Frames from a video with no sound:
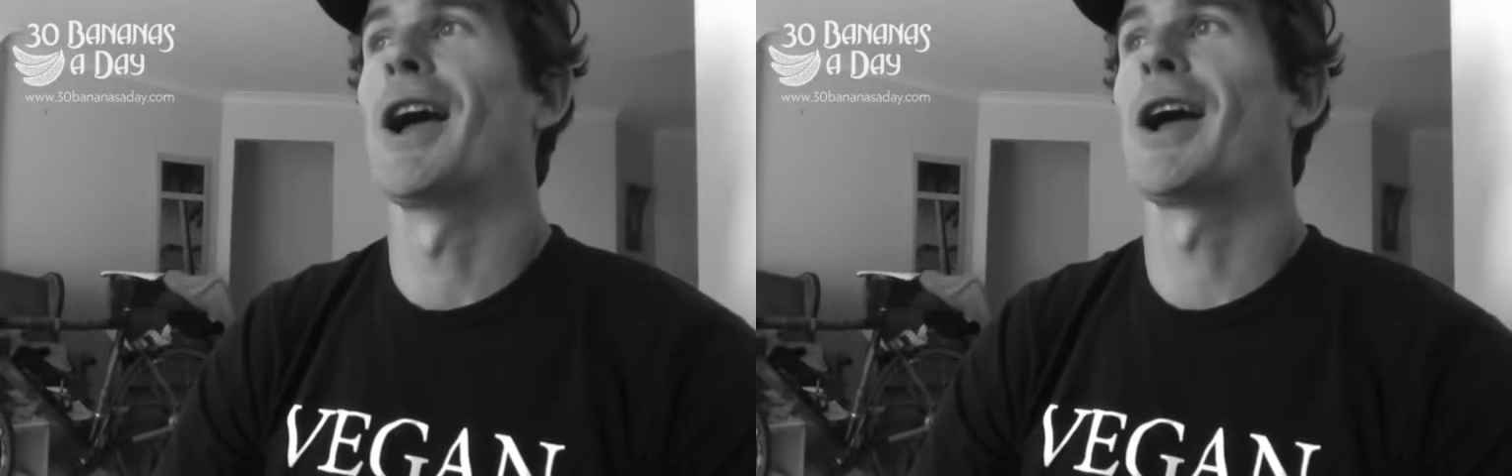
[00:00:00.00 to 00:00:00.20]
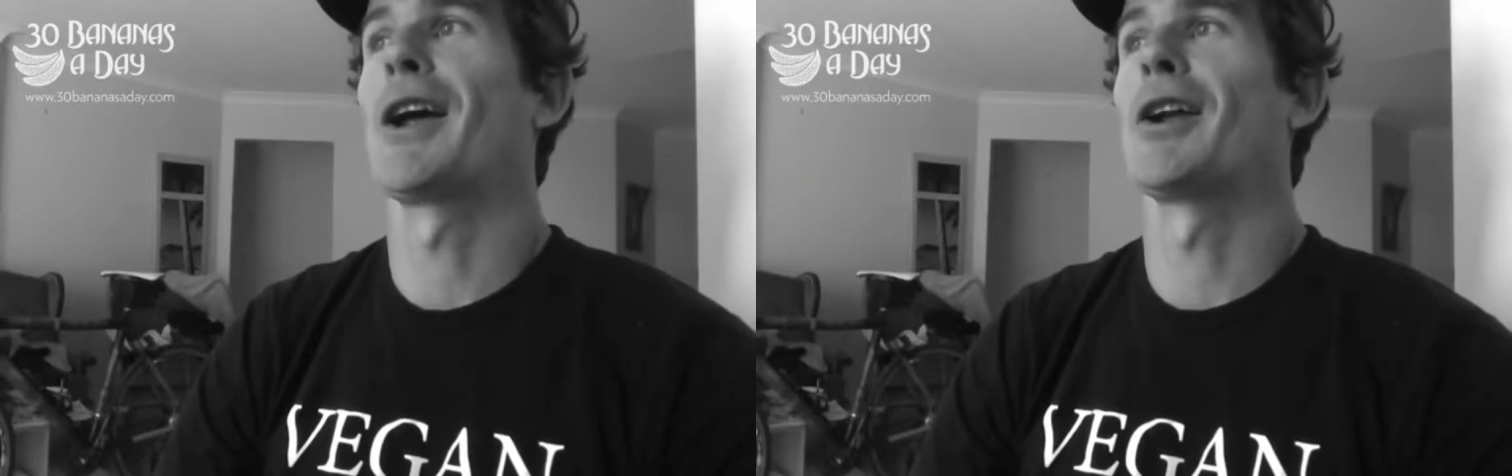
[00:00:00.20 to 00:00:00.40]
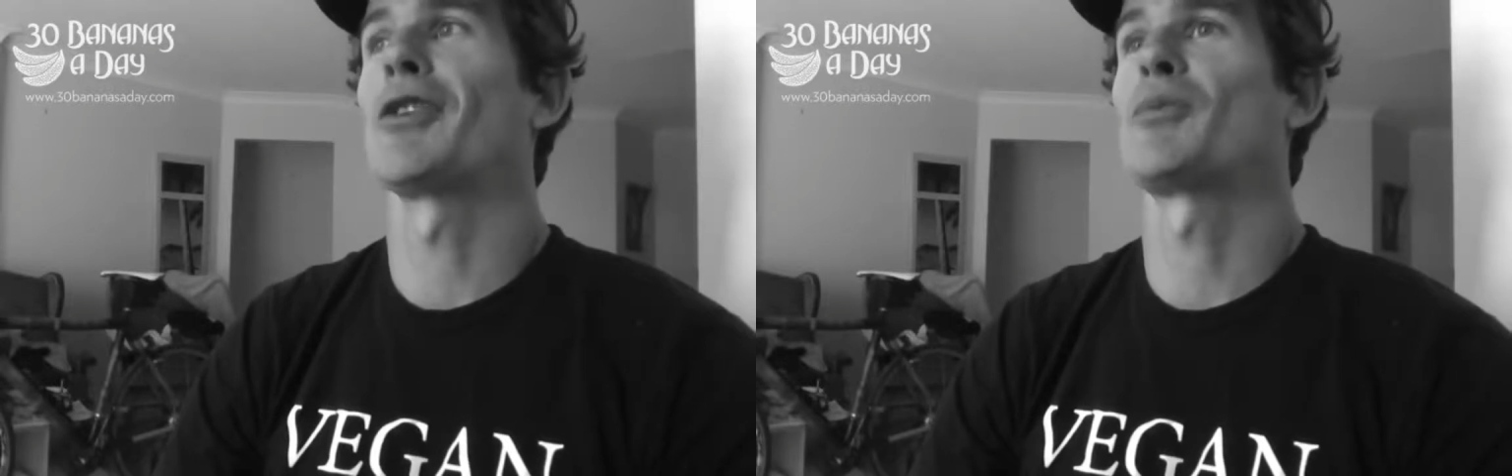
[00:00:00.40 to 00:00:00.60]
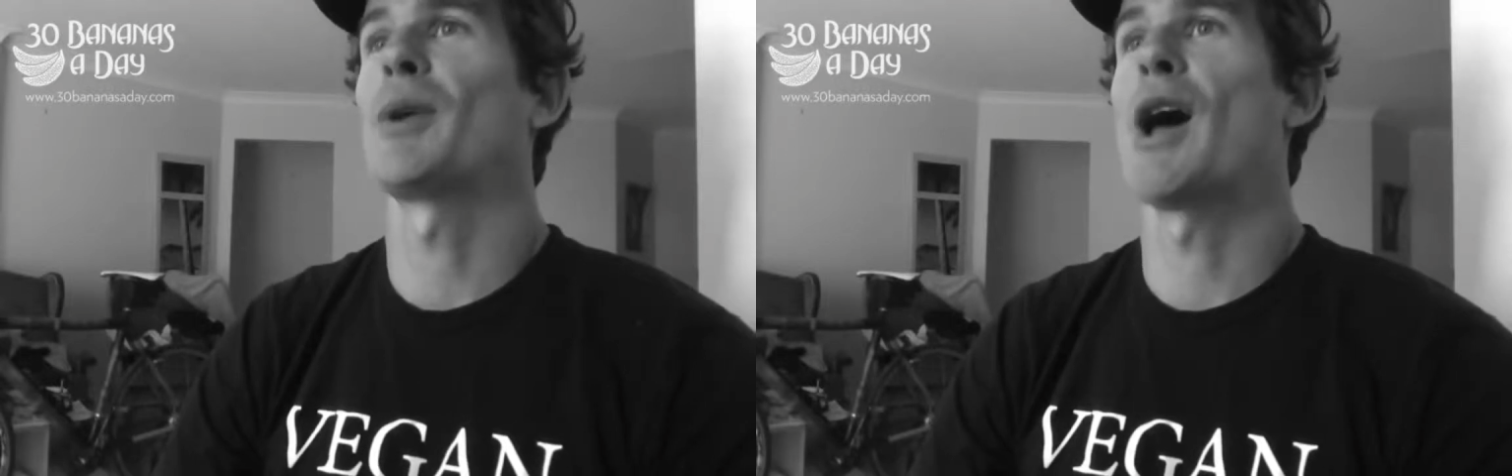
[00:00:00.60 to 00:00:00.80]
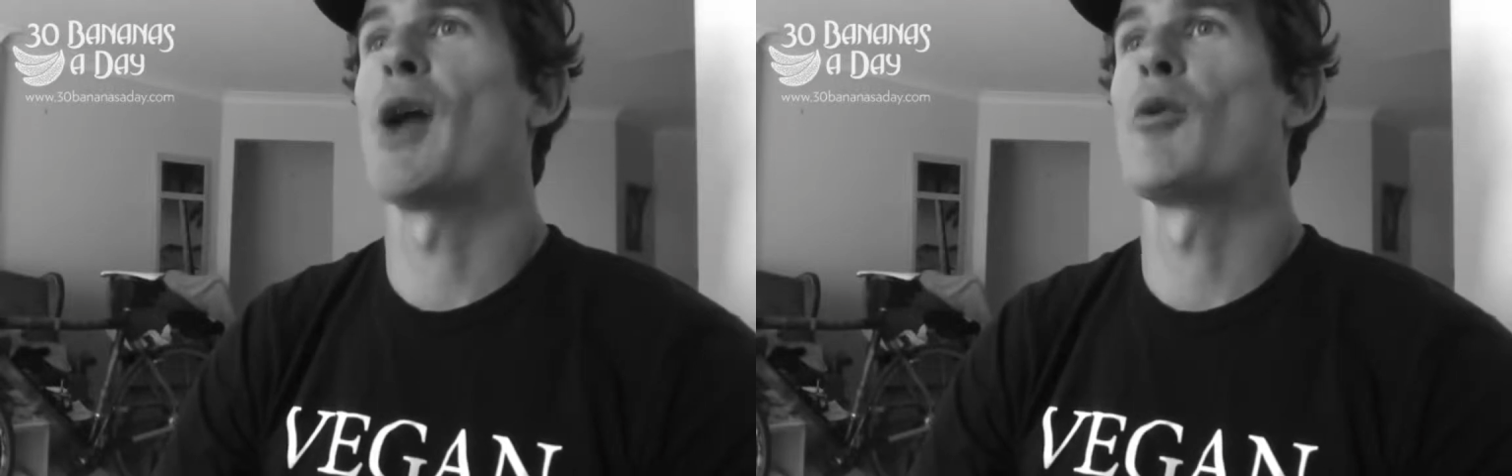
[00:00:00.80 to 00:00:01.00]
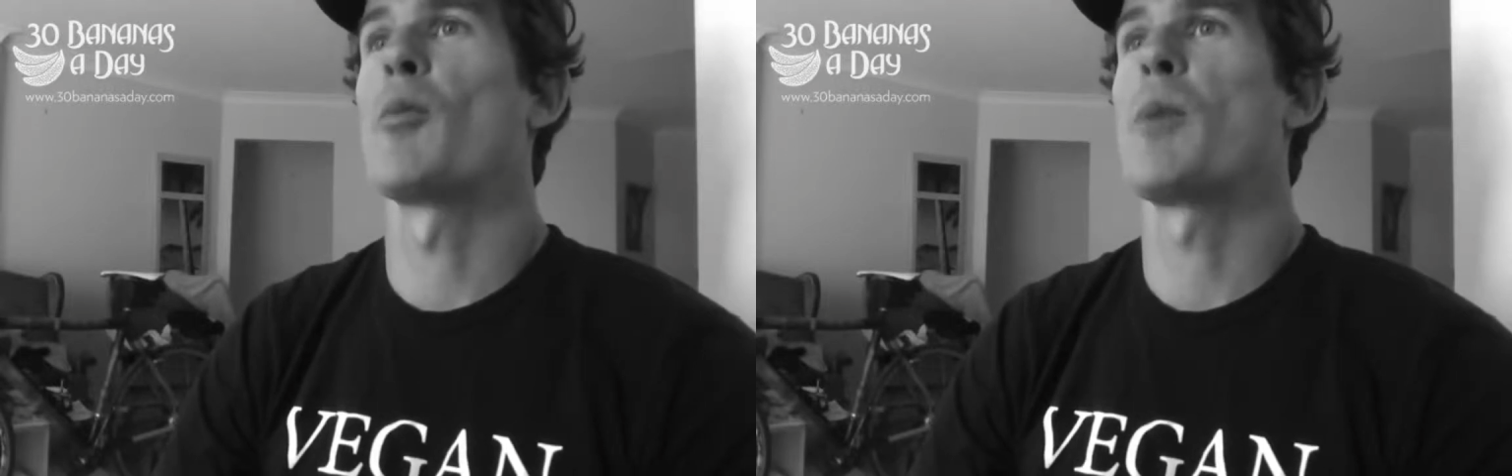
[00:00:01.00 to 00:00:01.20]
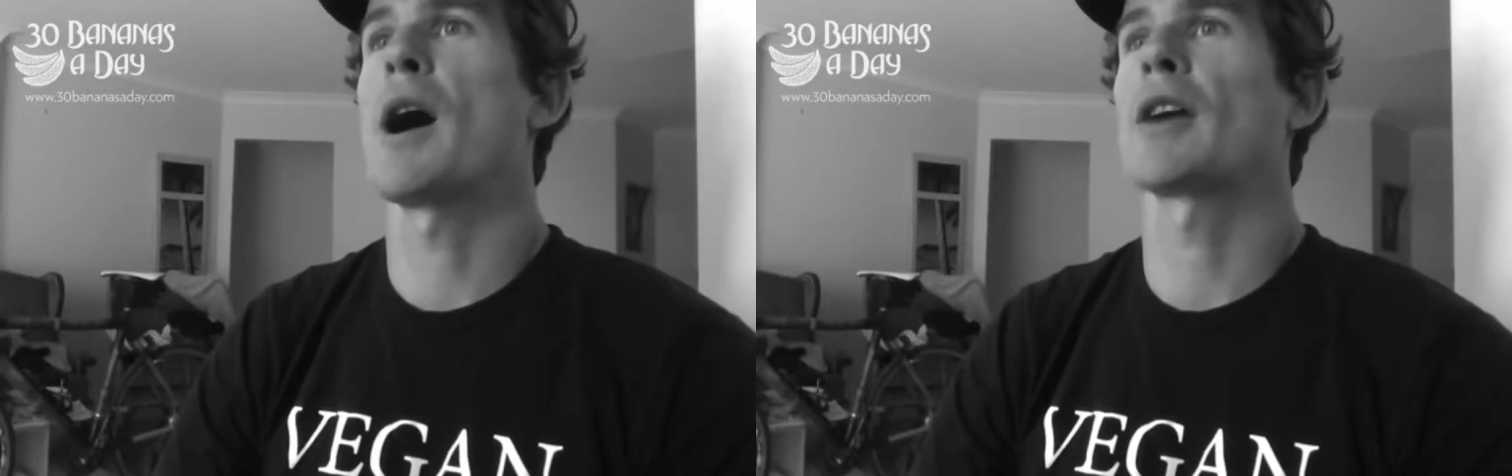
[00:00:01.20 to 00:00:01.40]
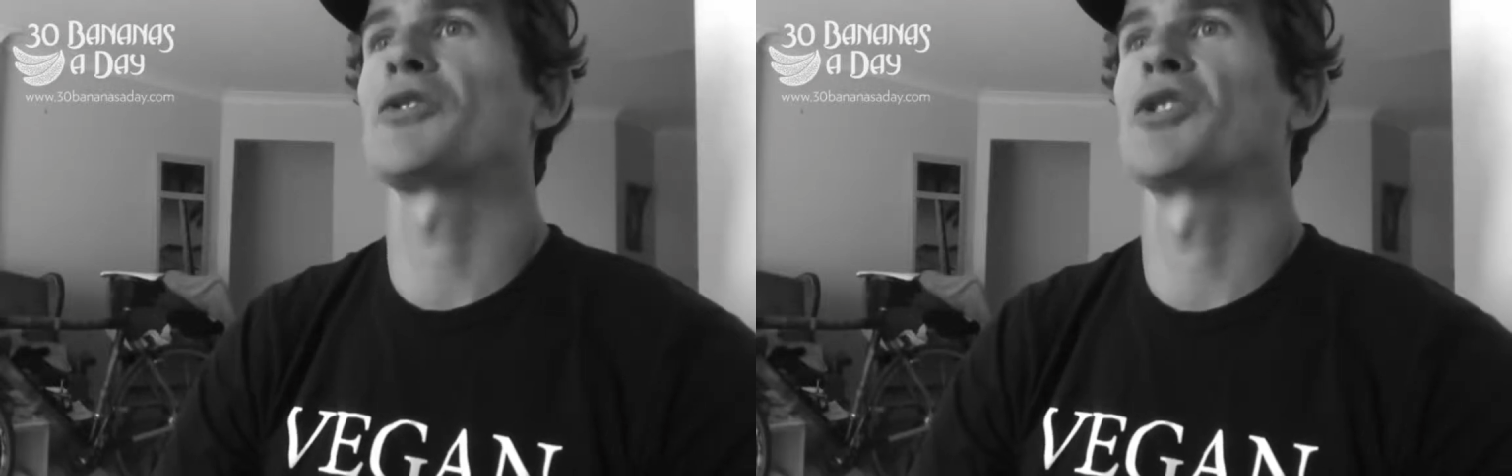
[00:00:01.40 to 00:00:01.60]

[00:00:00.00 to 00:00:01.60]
and I spent $100,